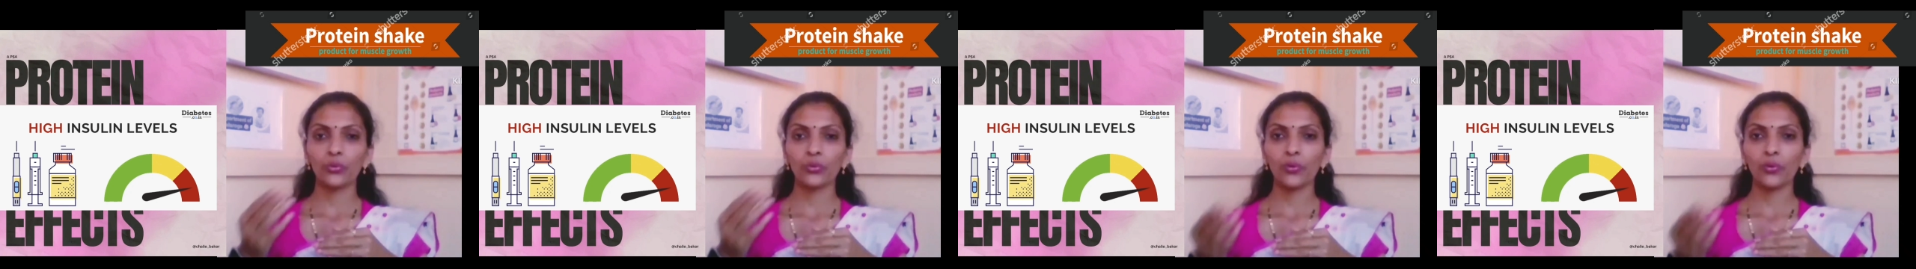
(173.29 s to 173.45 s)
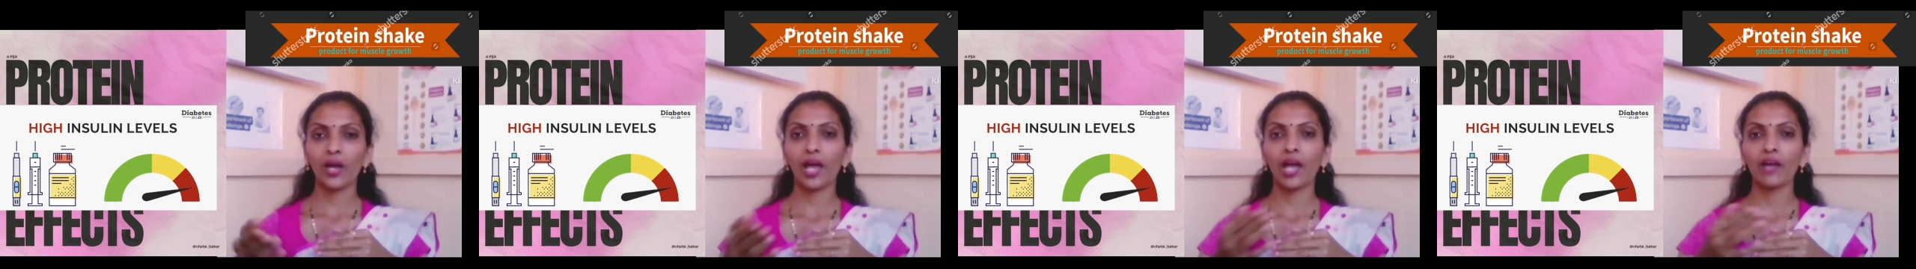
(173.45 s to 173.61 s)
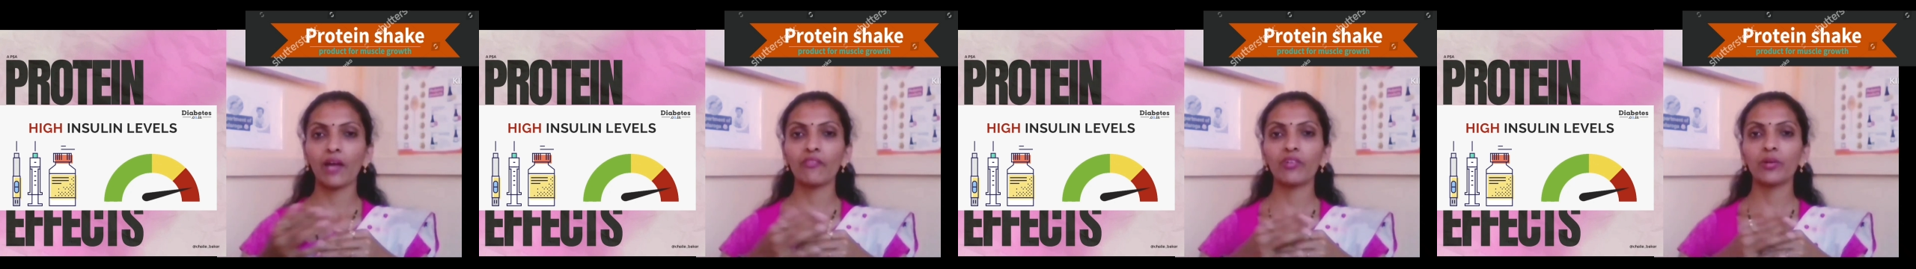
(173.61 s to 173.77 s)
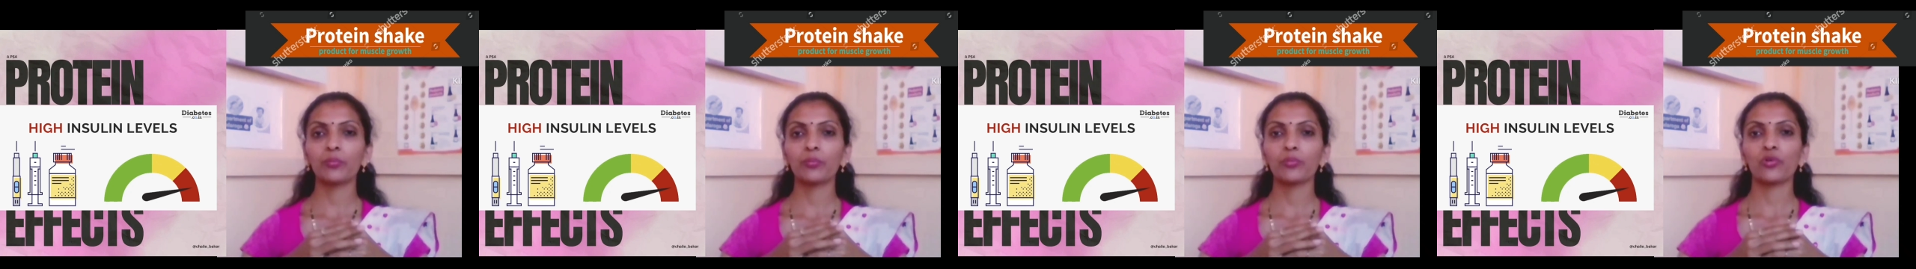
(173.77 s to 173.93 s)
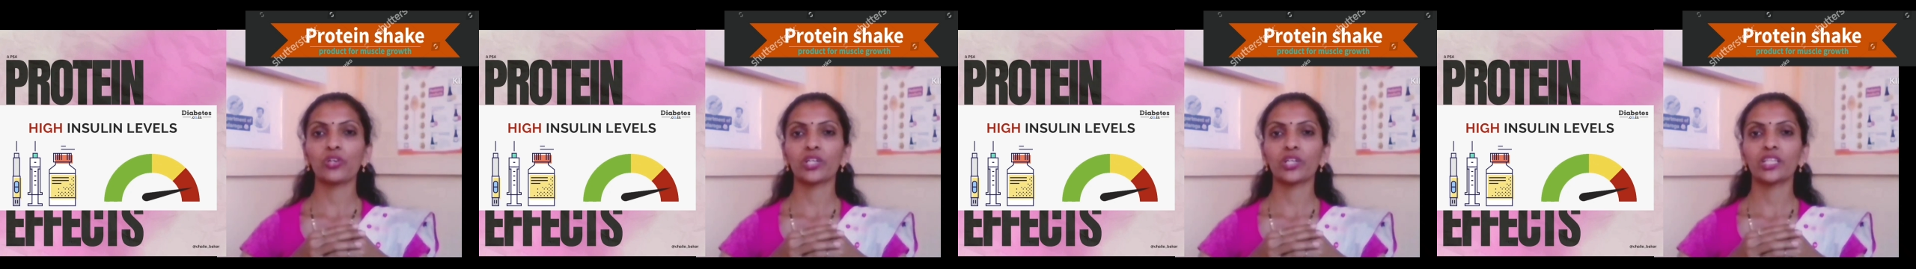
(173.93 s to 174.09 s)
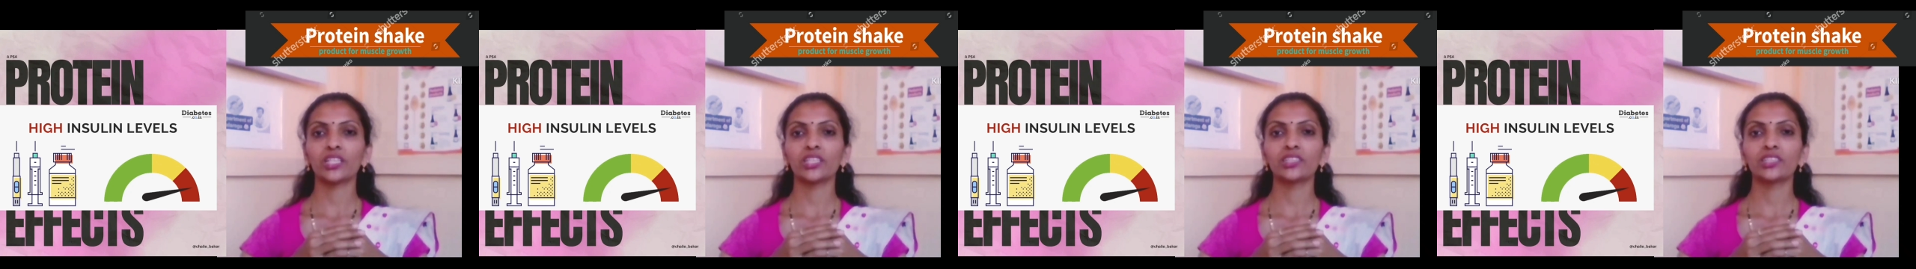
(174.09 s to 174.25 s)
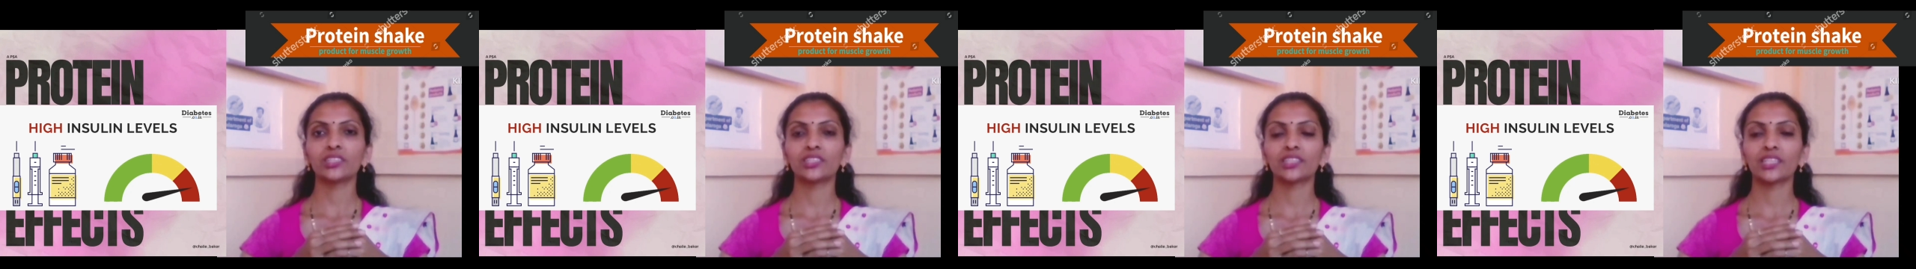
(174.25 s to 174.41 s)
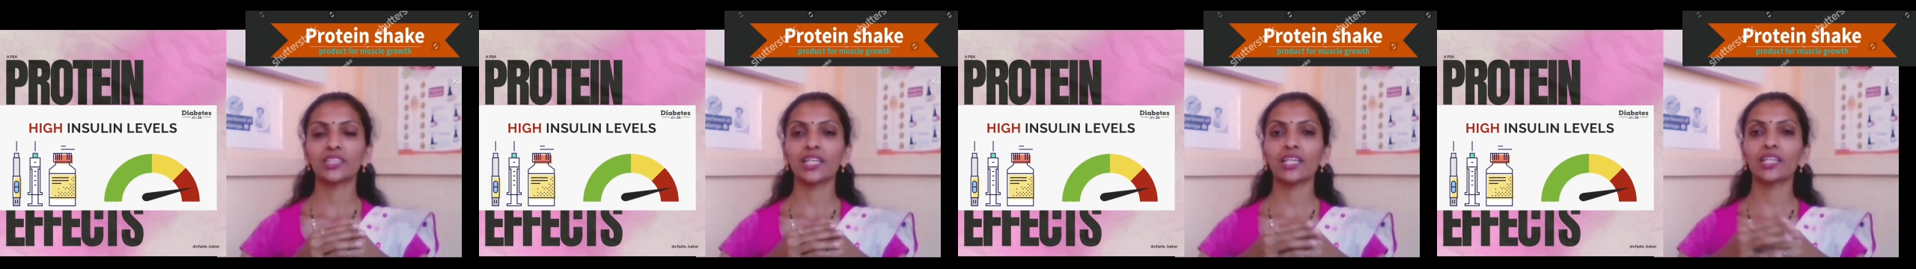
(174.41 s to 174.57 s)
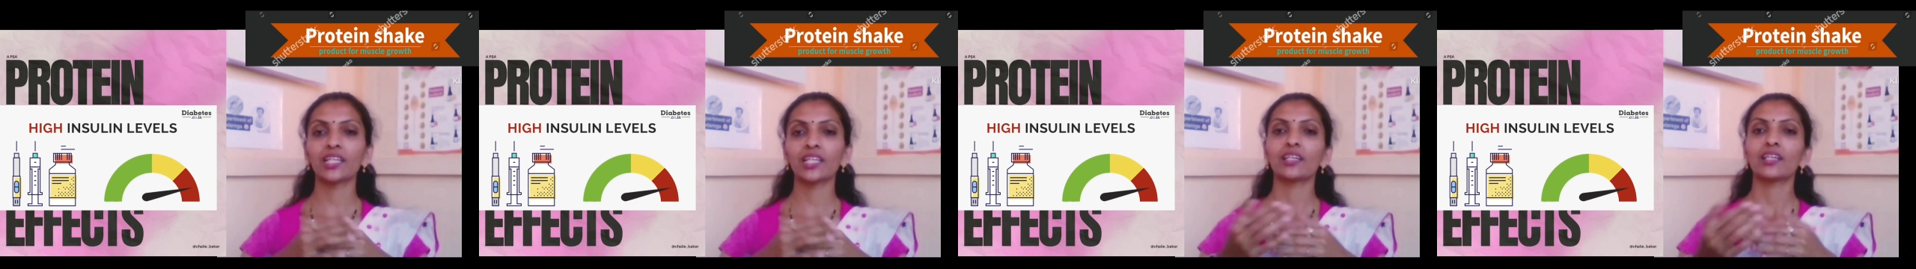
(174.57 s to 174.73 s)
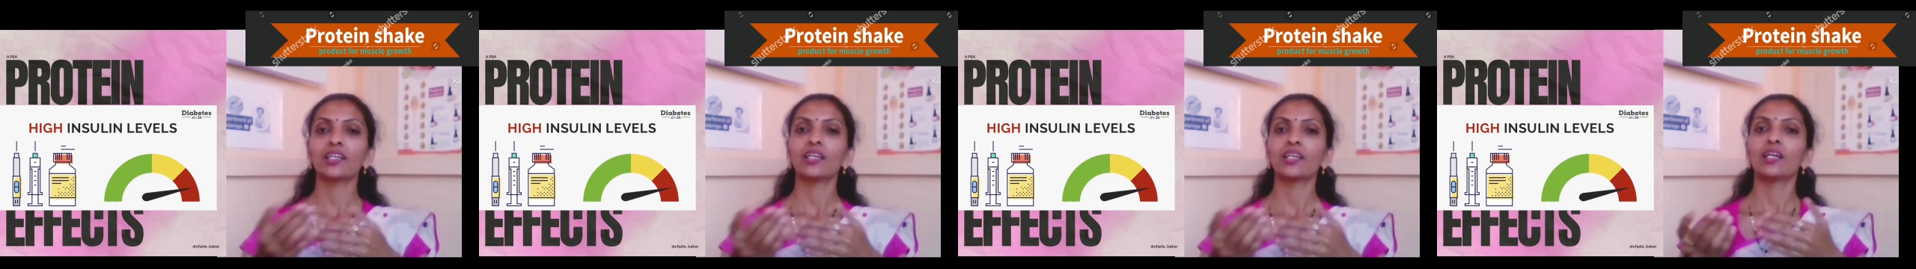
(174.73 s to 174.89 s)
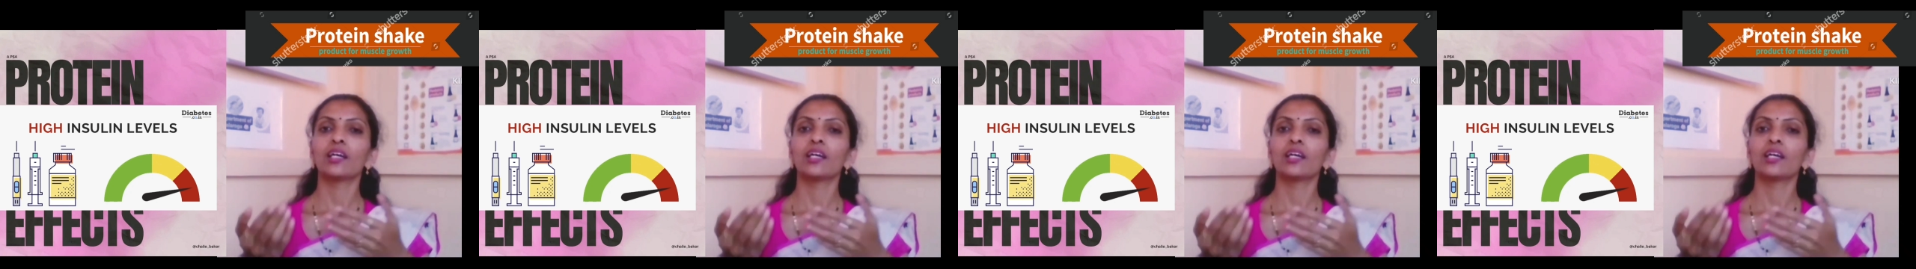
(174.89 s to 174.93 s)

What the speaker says: you have a protein shake